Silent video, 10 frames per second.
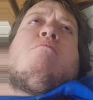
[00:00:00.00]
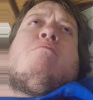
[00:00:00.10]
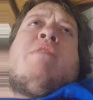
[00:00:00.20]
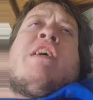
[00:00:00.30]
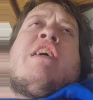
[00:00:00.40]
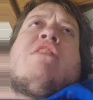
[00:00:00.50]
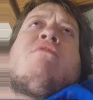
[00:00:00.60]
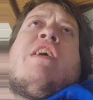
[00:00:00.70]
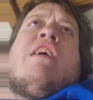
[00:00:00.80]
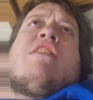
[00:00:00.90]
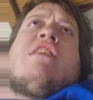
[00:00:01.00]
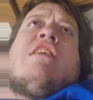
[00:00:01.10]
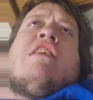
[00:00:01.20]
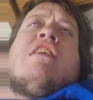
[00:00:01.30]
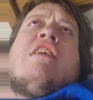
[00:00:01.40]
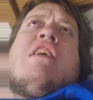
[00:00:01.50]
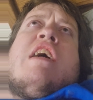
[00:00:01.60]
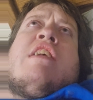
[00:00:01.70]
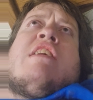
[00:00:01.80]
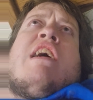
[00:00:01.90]
Because honestly,
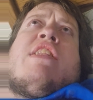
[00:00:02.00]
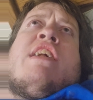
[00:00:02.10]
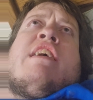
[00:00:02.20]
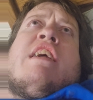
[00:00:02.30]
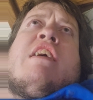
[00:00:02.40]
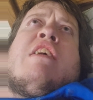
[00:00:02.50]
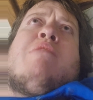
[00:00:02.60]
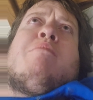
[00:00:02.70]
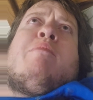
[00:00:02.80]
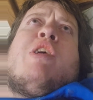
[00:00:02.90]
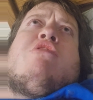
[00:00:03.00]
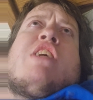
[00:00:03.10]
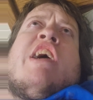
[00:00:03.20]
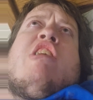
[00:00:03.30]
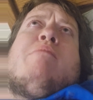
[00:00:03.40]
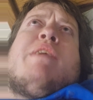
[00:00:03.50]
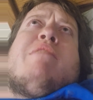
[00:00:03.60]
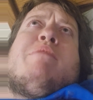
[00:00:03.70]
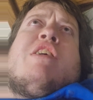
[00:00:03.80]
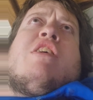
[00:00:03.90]
it's not like my parents care about me at